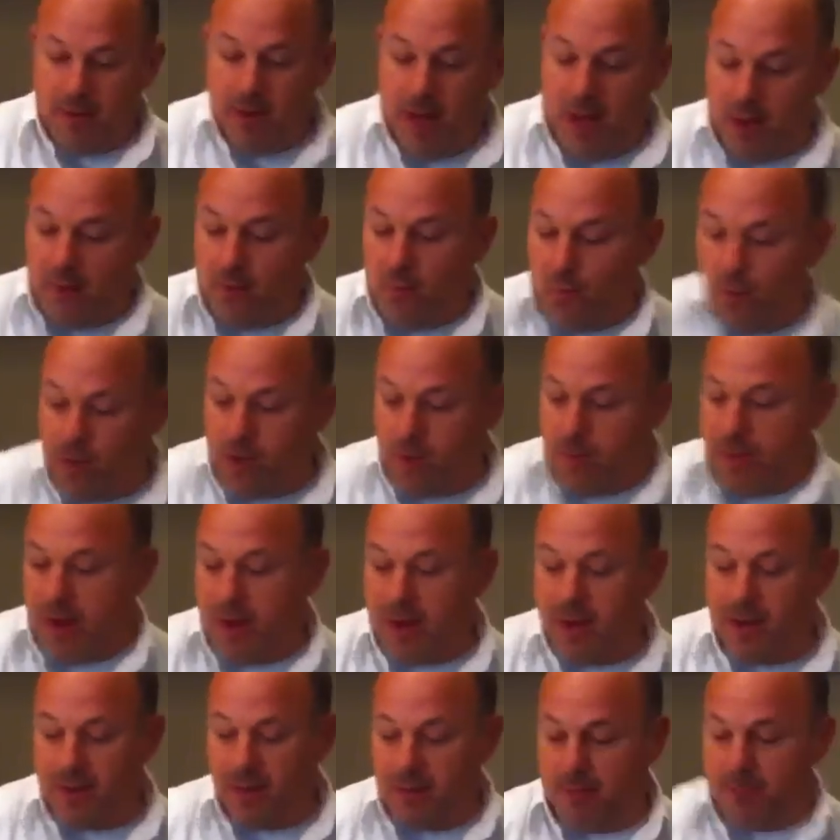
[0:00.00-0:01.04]
Now, when you're
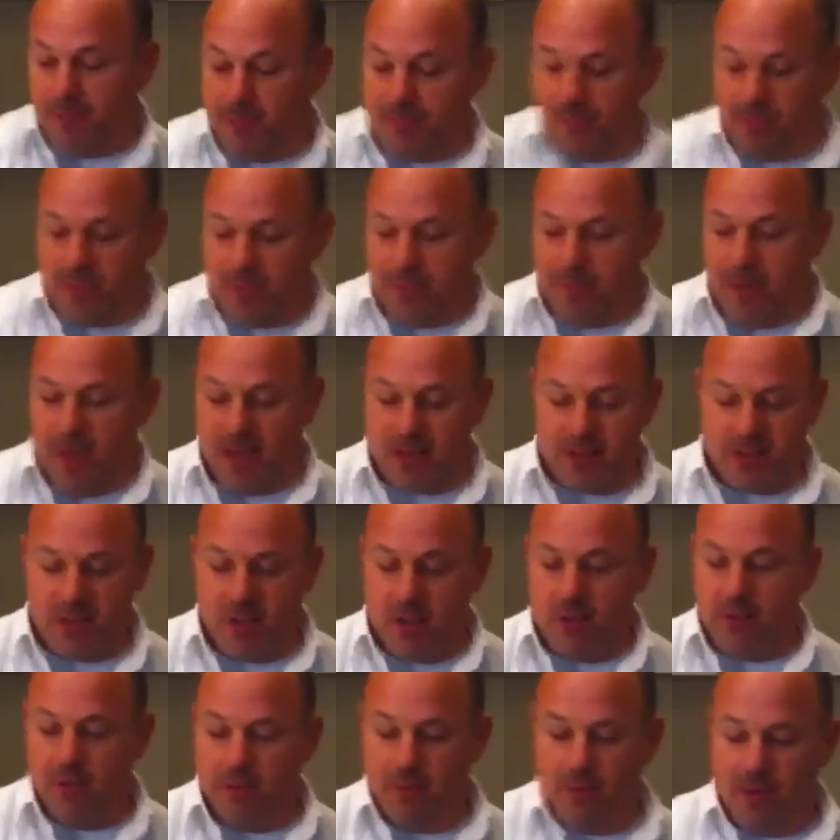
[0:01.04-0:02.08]
making the
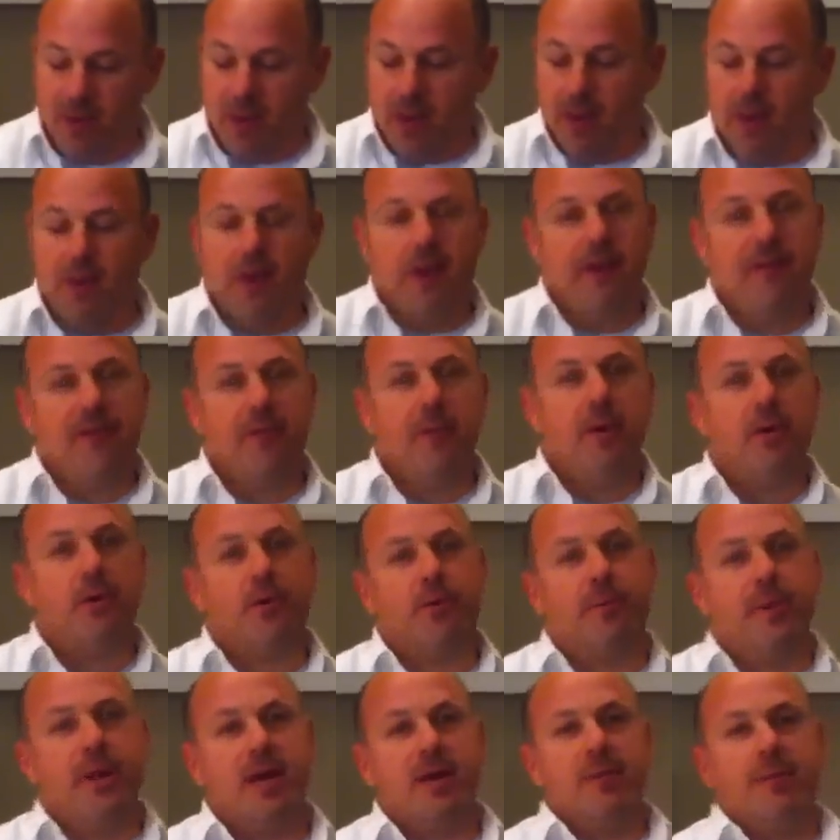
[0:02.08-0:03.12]
pesto, are you familiar
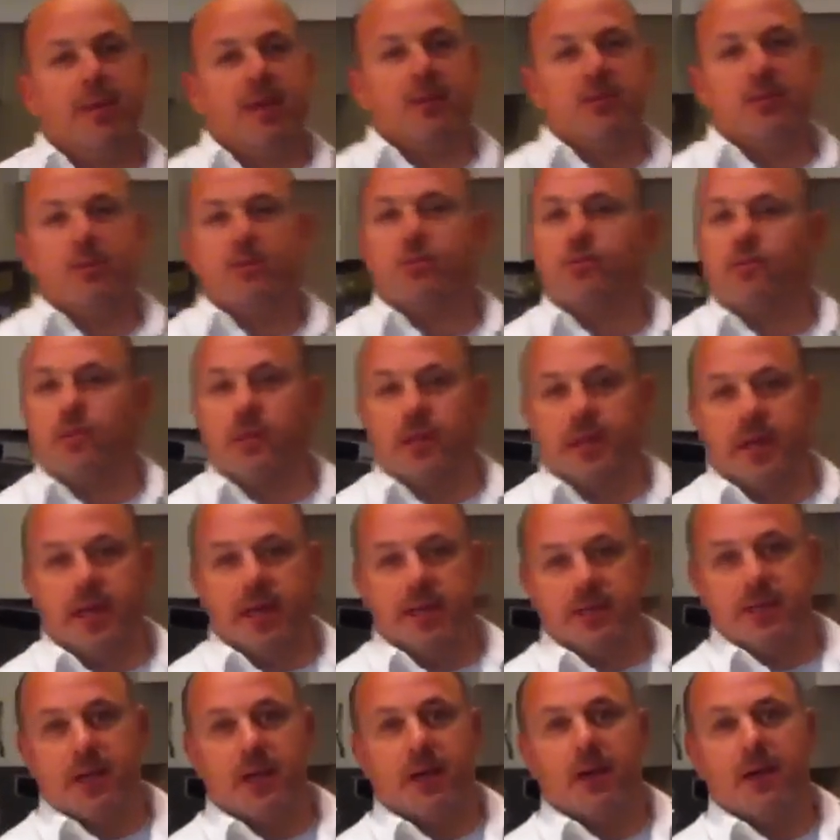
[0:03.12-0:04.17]
with making pesto? It's really
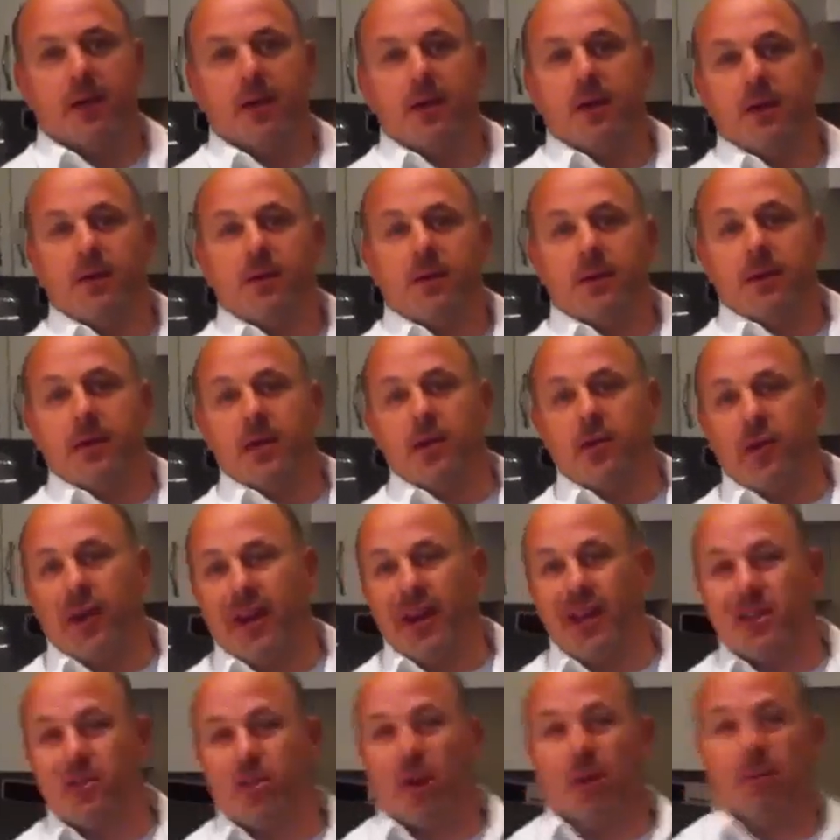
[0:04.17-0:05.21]
easy. The
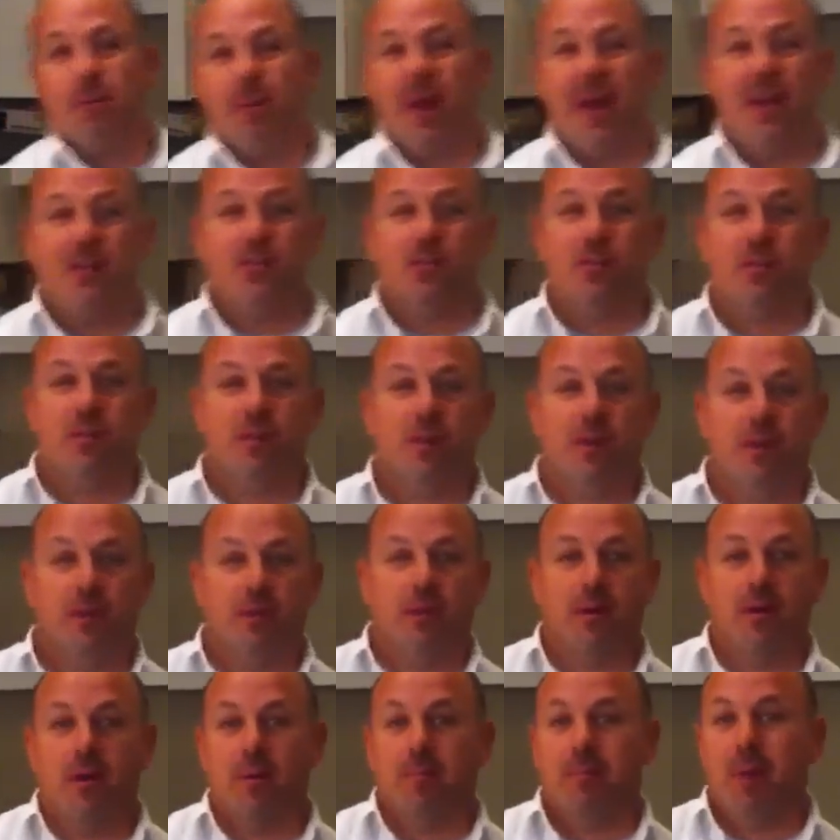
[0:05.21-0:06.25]
ingredients are basil,
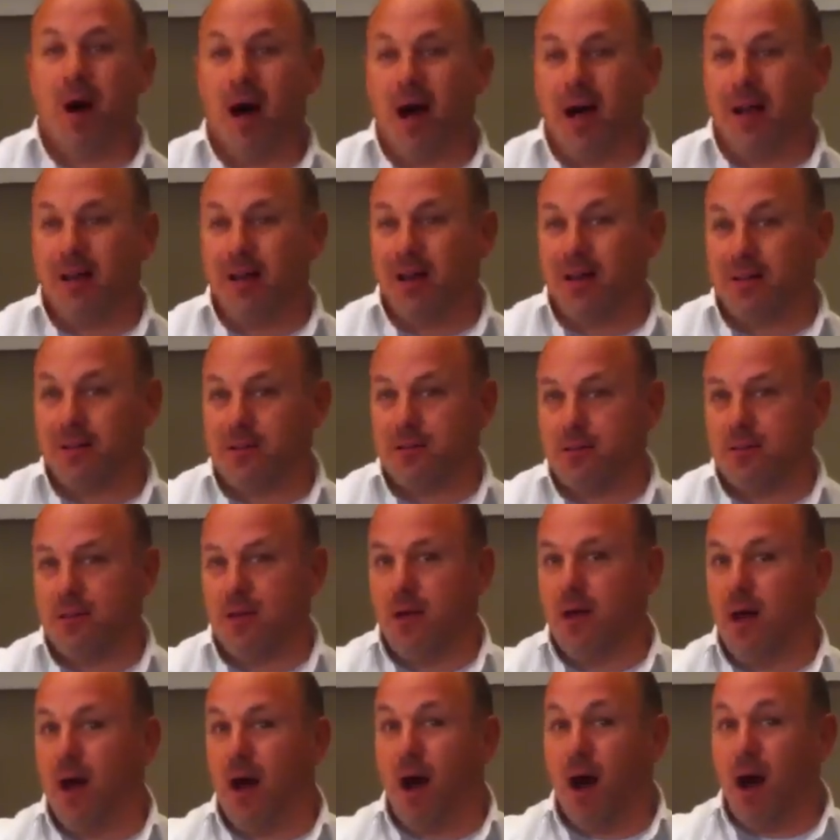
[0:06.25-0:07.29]
pine nuts,
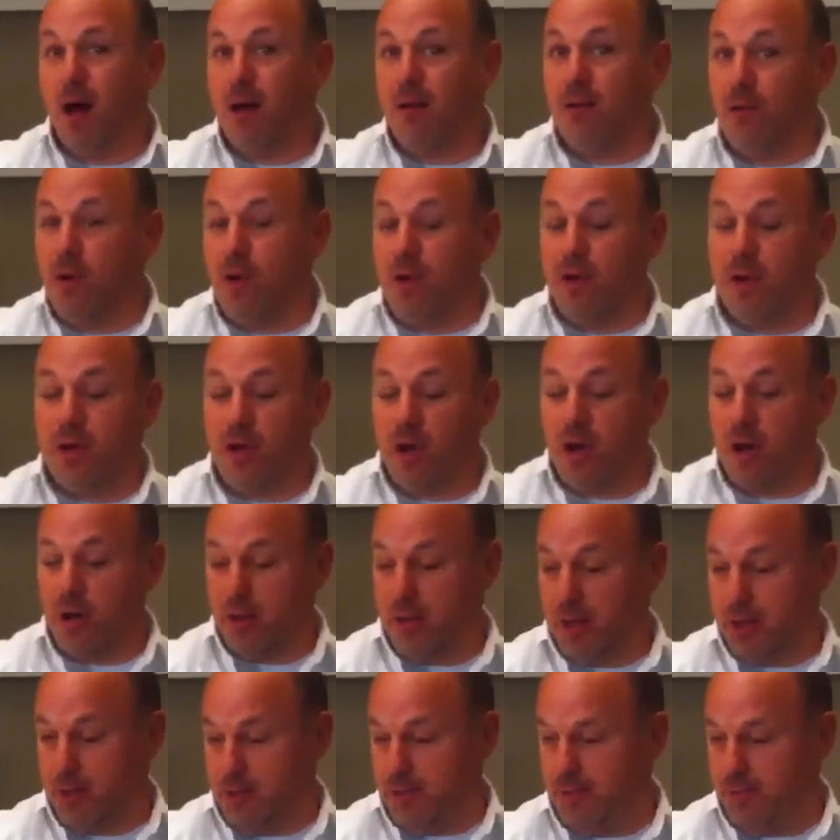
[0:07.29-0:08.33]
olive oil, and
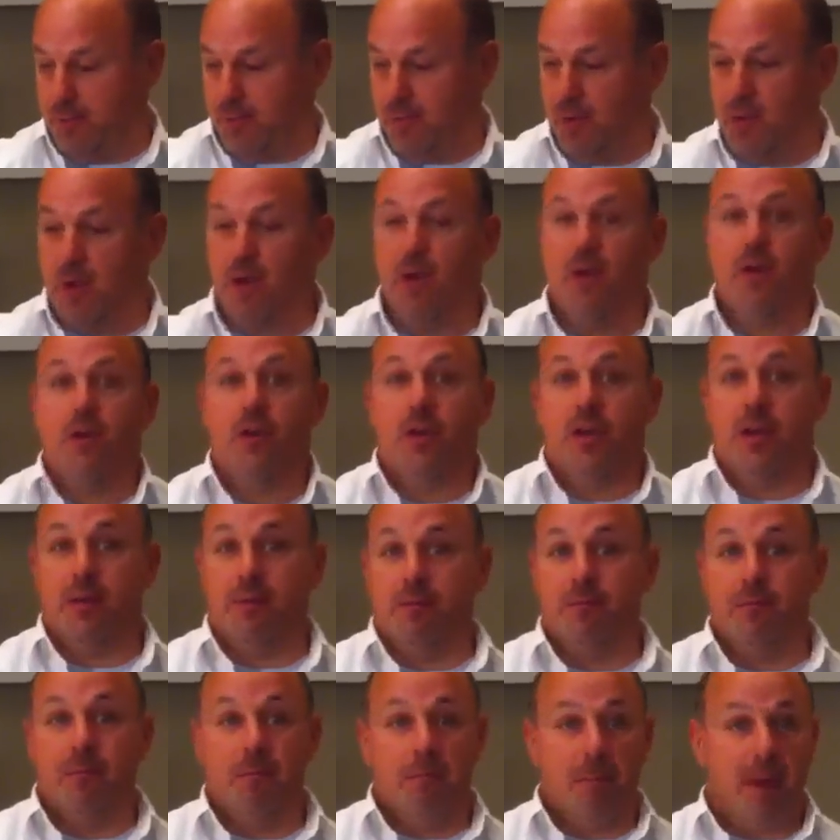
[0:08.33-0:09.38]
garlic. You
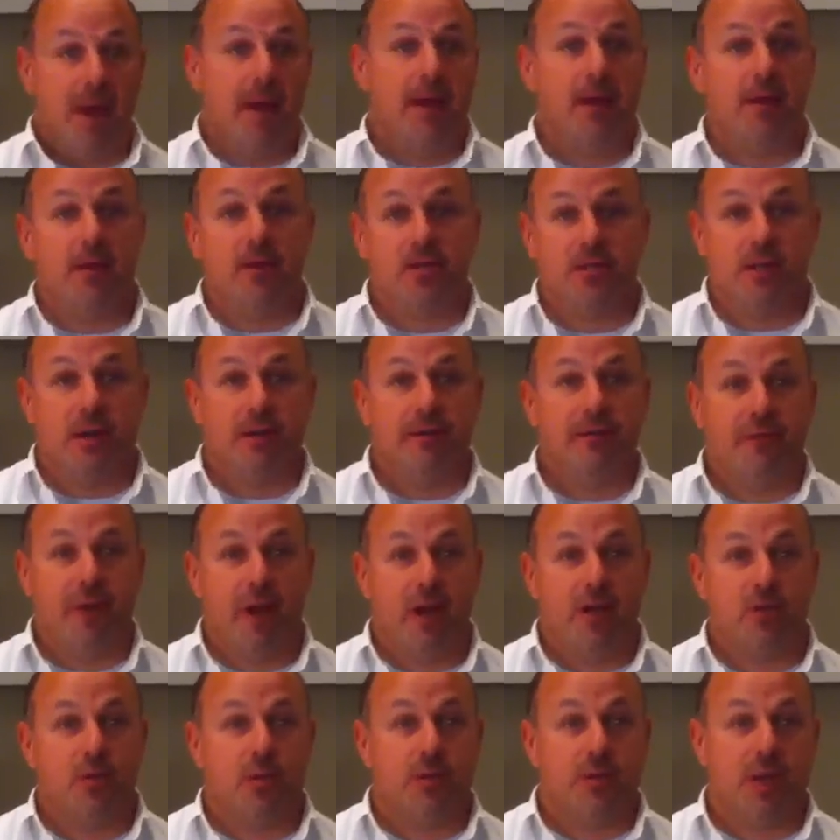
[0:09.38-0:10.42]
can make it yourself
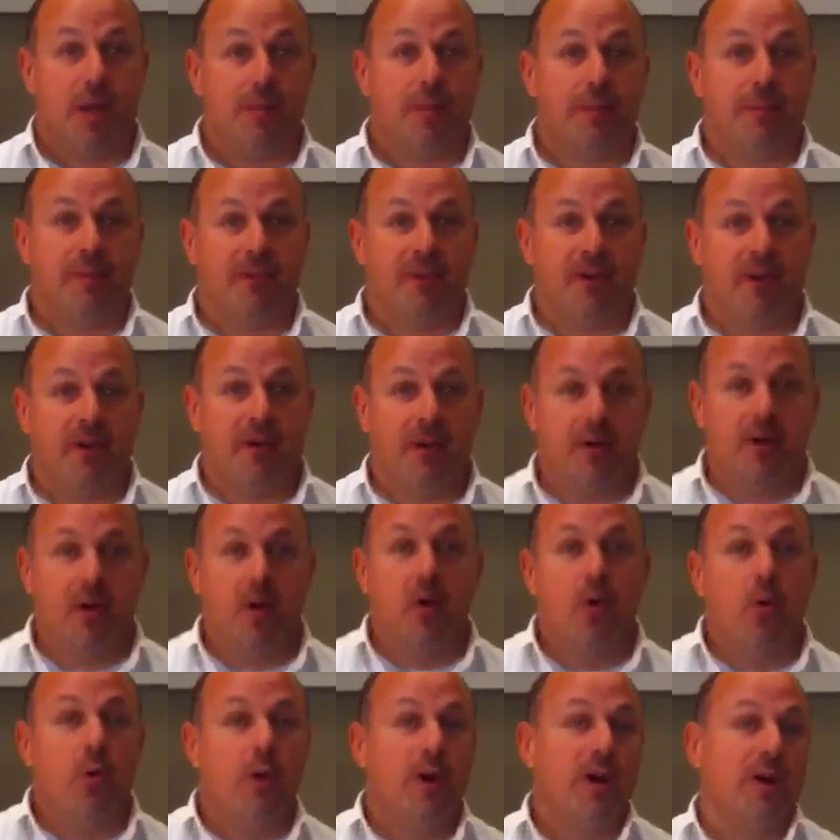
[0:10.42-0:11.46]
fresh, which I prefer,
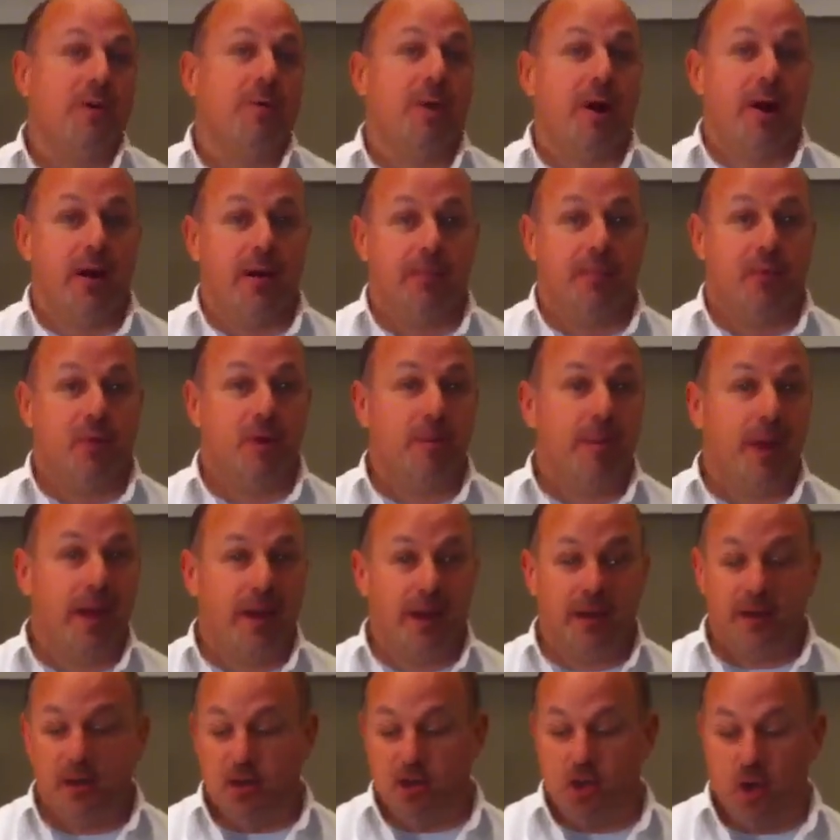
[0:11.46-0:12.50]
or you can buy it
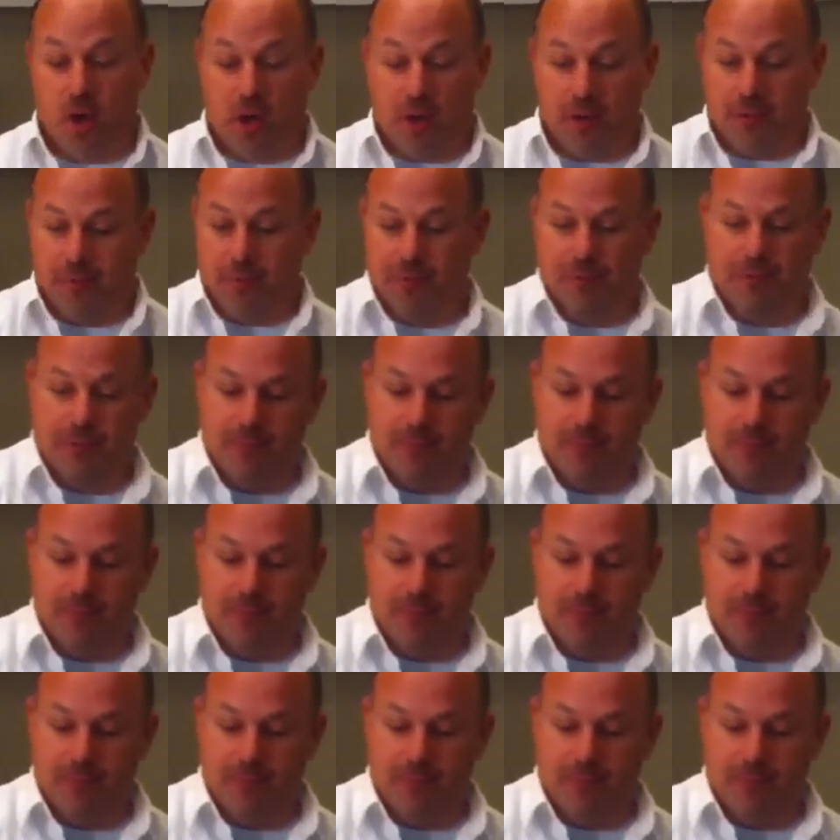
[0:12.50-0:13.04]
pre-made in a jar.